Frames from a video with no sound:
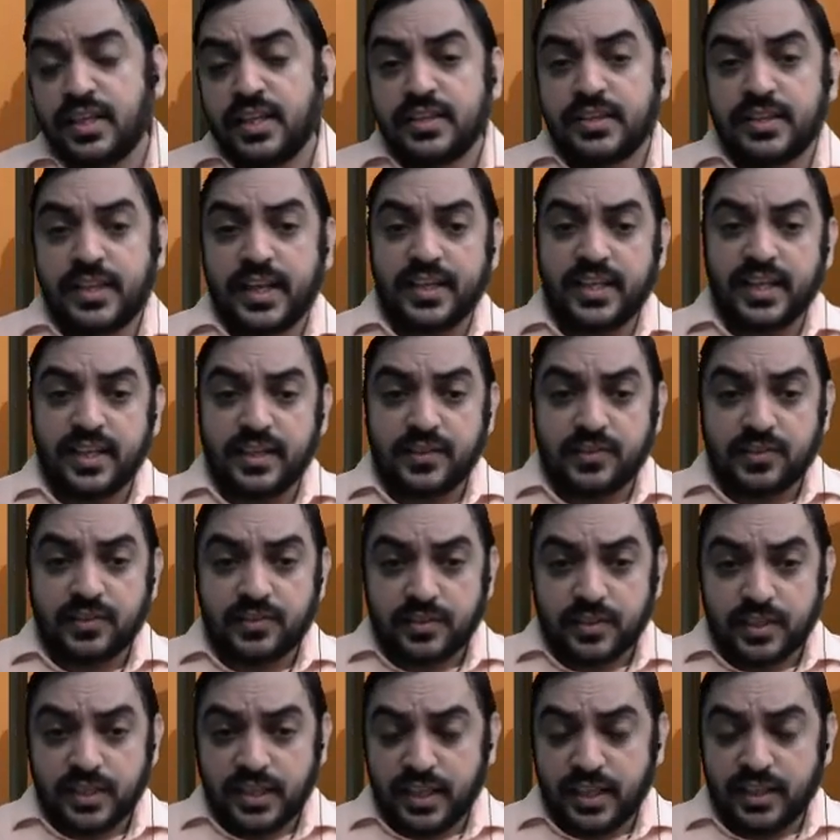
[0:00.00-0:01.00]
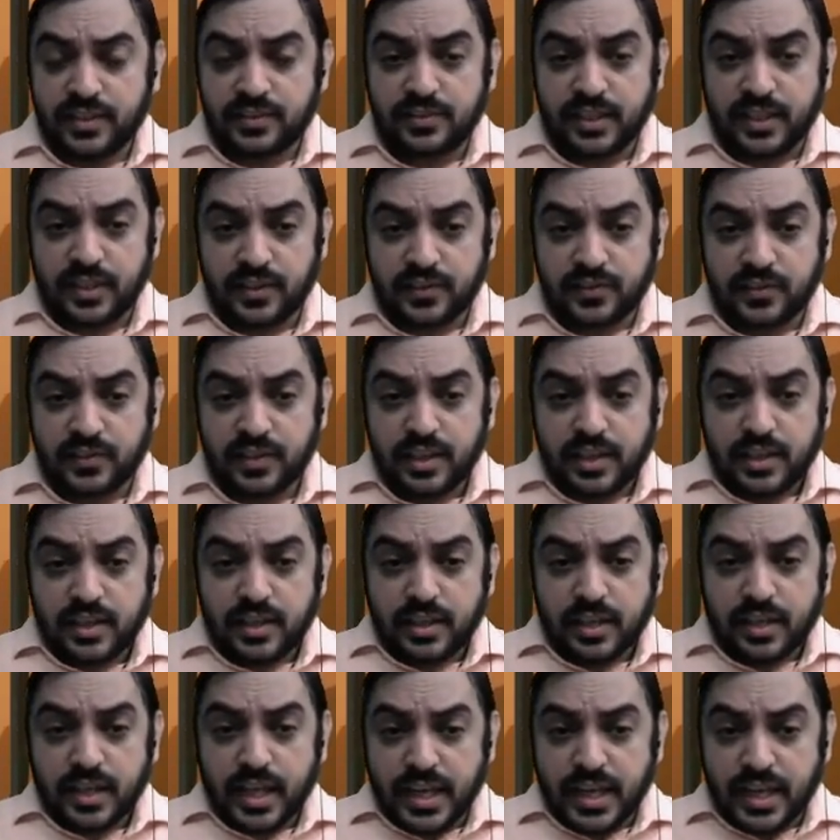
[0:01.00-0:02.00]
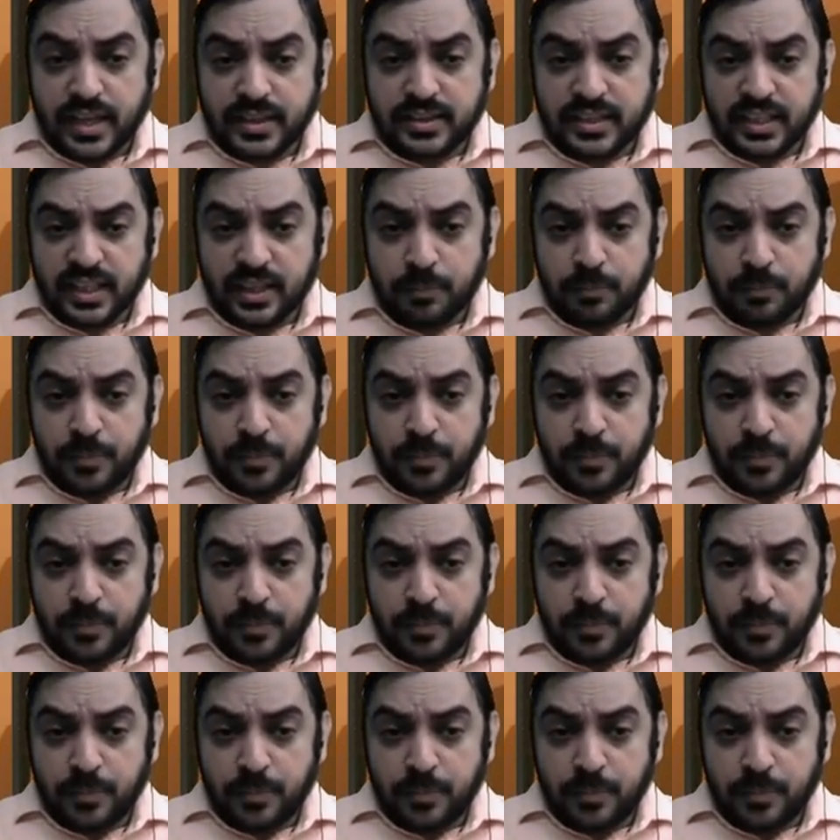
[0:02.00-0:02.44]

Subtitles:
That is, he says anything